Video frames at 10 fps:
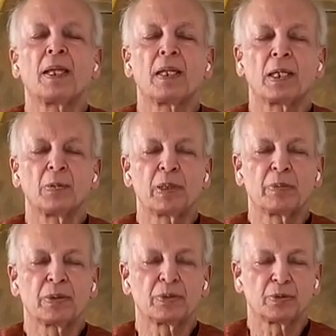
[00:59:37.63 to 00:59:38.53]
you'll be
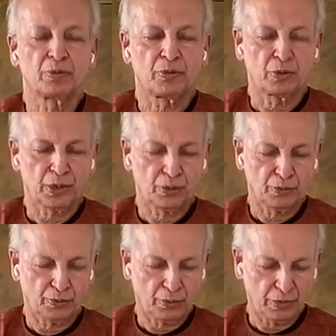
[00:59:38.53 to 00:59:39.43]
able to do 40 to
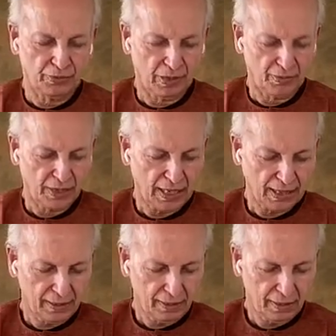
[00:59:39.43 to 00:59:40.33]
45
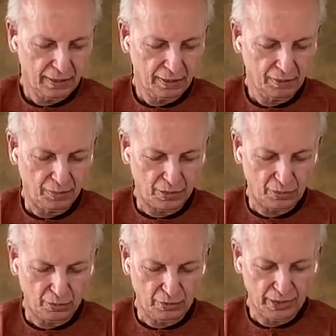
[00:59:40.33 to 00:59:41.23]
seconds breath
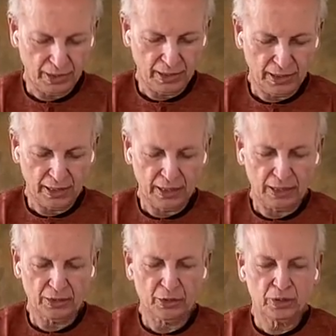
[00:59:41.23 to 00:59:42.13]
holding and
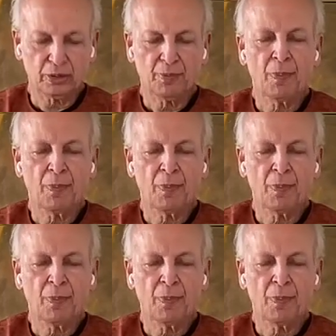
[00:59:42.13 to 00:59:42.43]
inhalation,